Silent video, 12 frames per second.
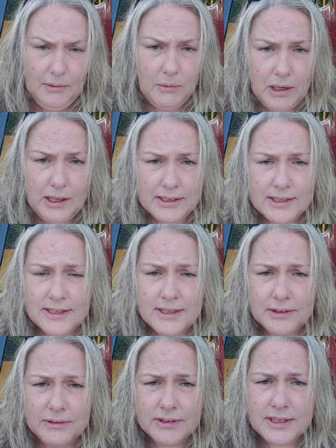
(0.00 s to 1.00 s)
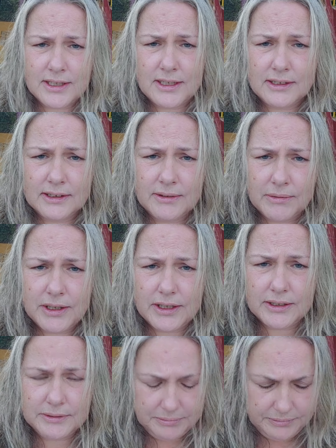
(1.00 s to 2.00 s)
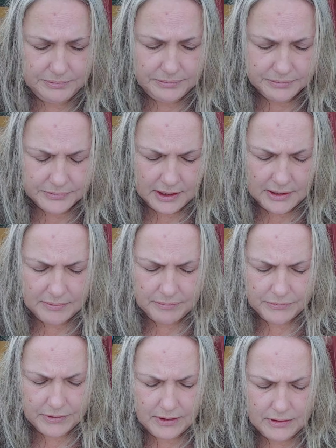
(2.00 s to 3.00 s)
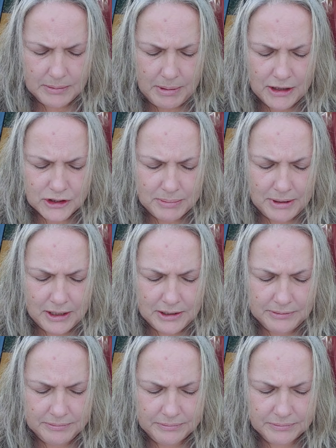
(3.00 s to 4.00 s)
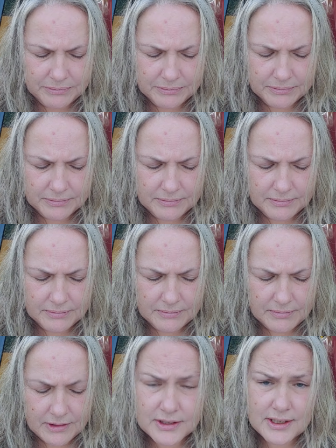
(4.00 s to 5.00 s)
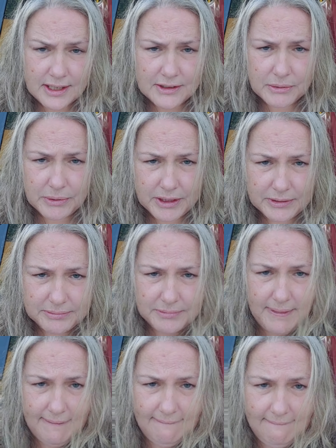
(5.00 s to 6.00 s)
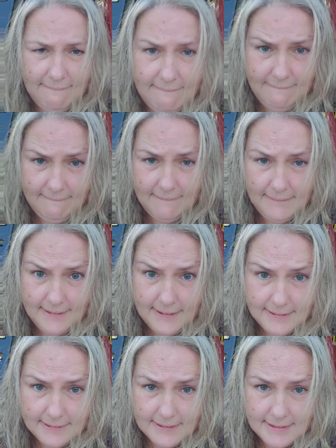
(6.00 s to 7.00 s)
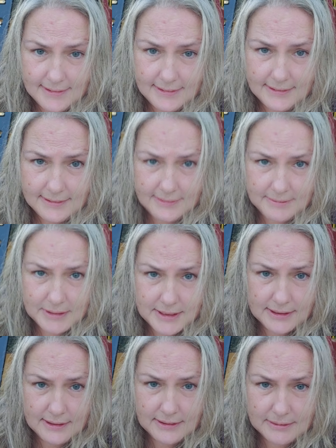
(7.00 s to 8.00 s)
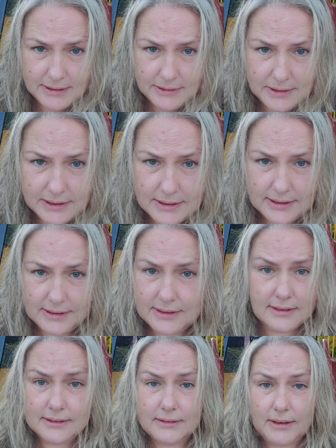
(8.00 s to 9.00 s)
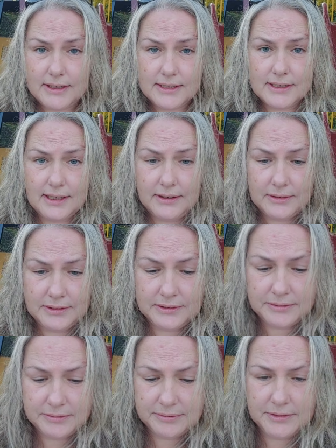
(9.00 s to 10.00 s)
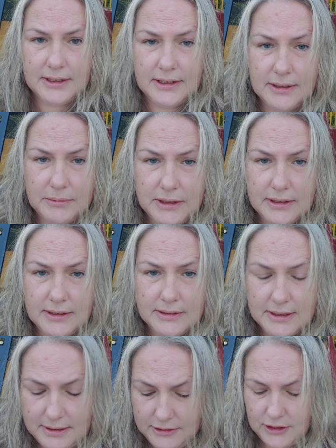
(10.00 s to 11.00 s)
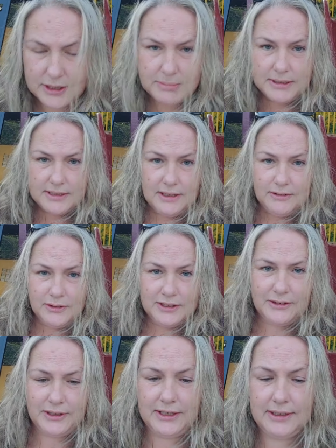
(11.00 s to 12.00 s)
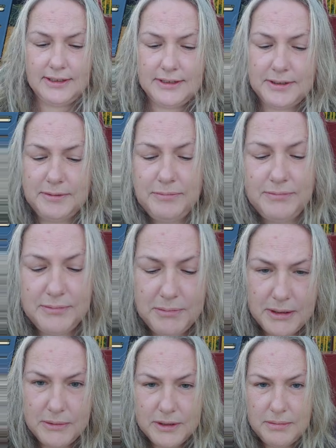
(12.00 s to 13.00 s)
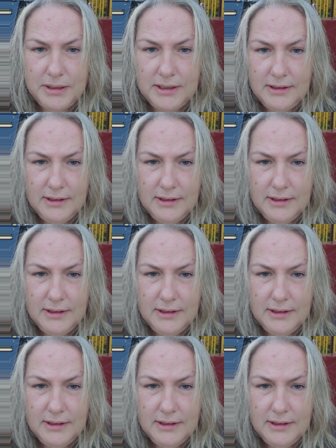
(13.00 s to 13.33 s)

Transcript: While I could still see and read. The Apostle Paul, it's the days are wicked. They are indeed. We see it all around us. It's this crazy town. Okay, wait. I'm going to adjust myself. Sorry, guys. Bear with me.